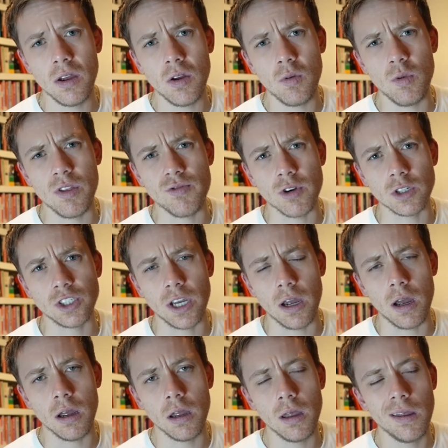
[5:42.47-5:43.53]
with
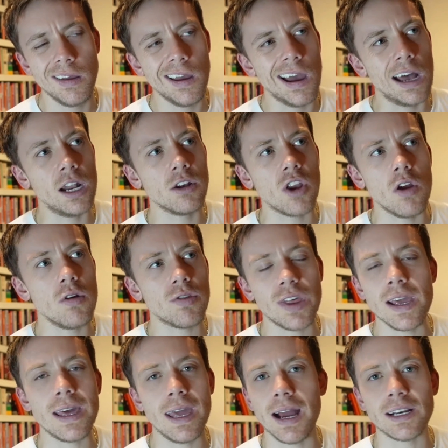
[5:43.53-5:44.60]
Russia. And I don't
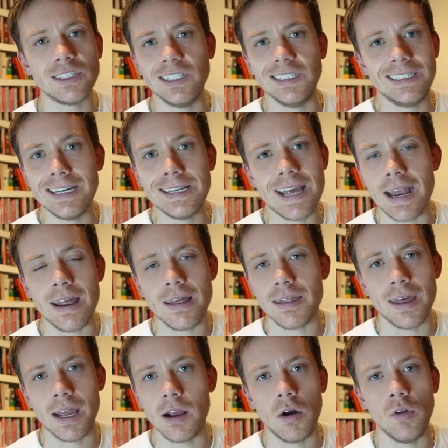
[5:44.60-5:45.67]
think he actually did
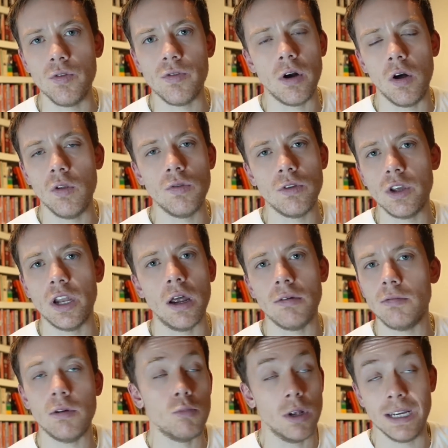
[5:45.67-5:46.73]
anything on, on you know,
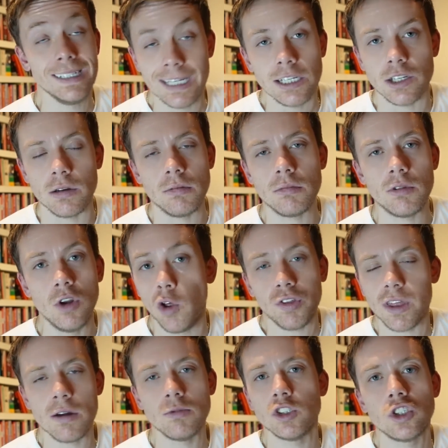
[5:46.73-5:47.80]
well, he didn't.
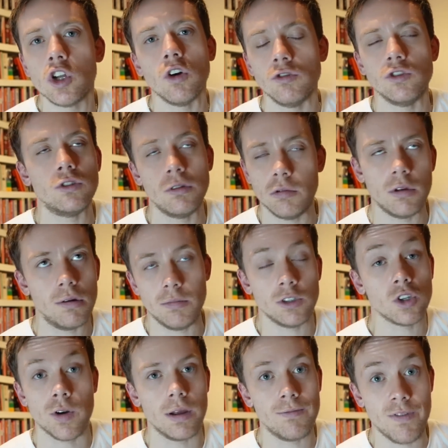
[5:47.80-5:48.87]
Nothing was done.
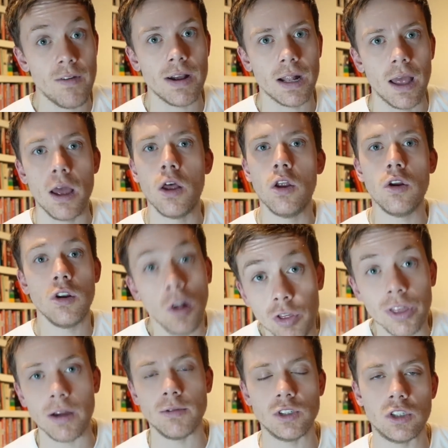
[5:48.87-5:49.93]
Sorry, very clear.
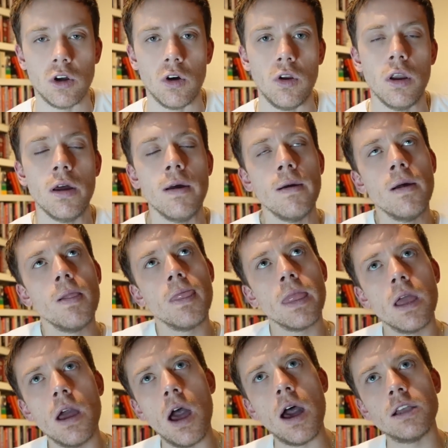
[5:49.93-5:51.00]
Nothing was done
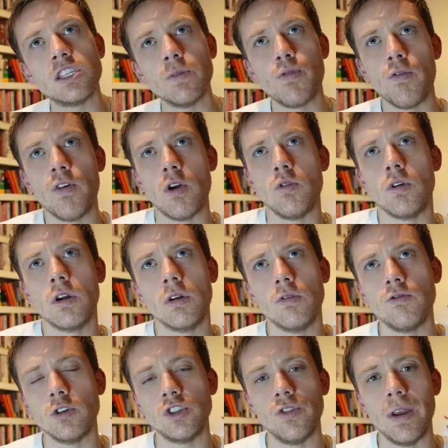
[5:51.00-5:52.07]
uh, to provoke
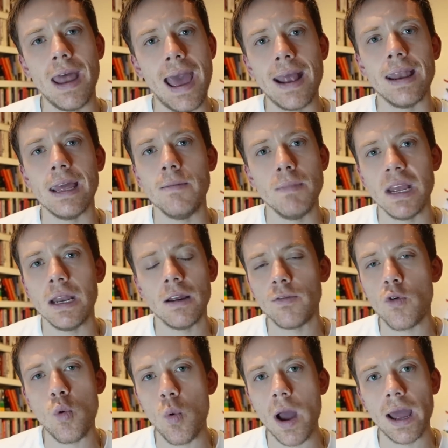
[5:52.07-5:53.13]
Russia in any
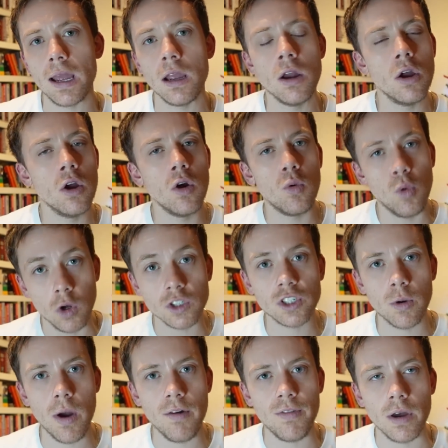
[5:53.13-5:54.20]
meaningful way
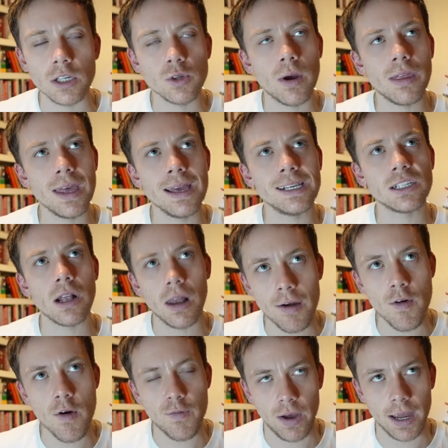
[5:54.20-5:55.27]
whatsoever. So I think it's
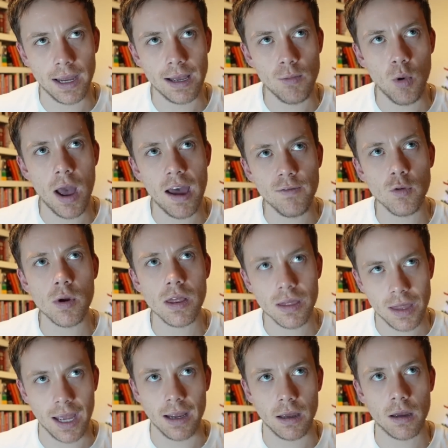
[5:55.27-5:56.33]
clarifying in whatever we
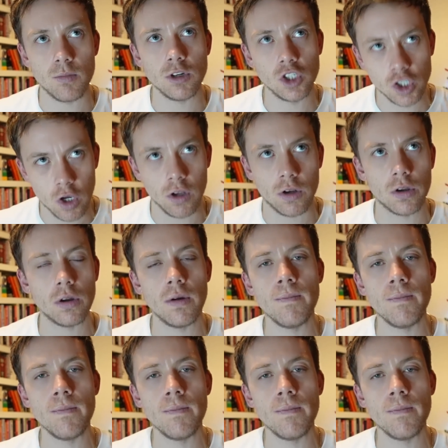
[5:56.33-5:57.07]
think, and we should,